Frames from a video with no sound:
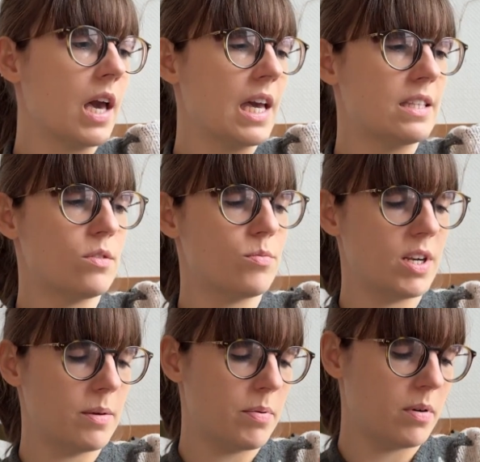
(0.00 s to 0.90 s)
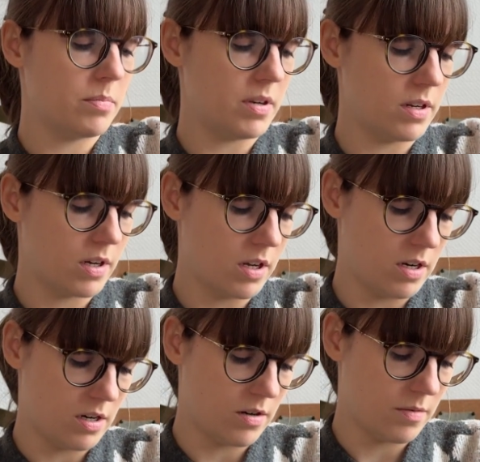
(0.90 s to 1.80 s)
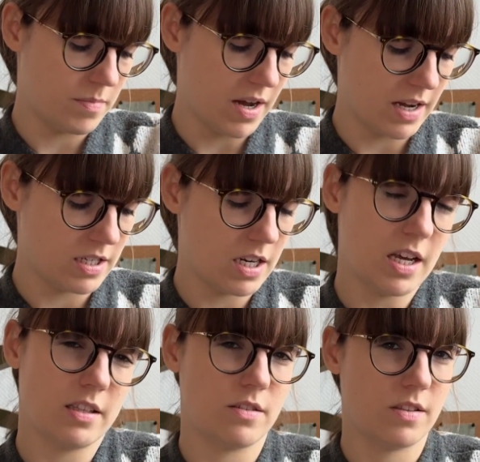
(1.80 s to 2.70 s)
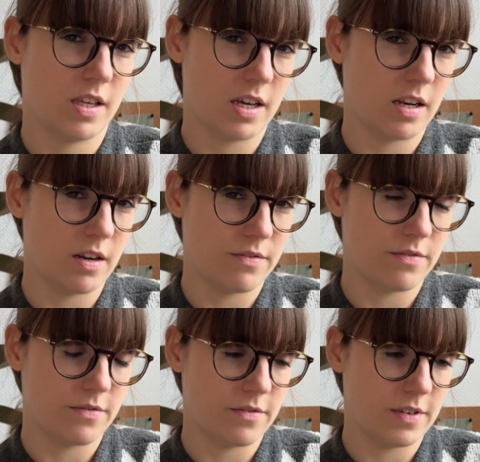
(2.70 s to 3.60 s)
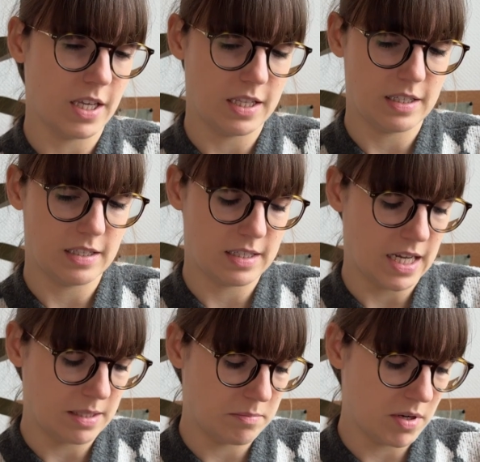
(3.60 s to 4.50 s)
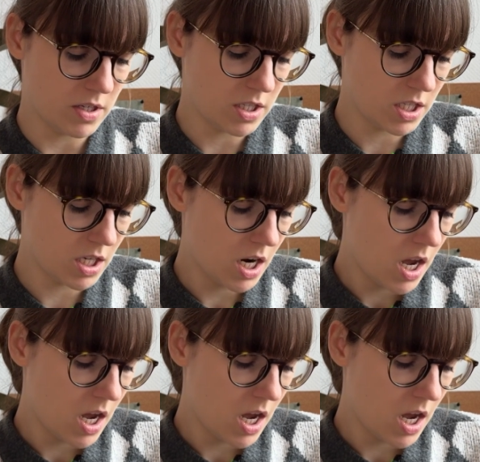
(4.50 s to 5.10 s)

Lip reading: It's a really popular color, but actually I don't think I love it that much.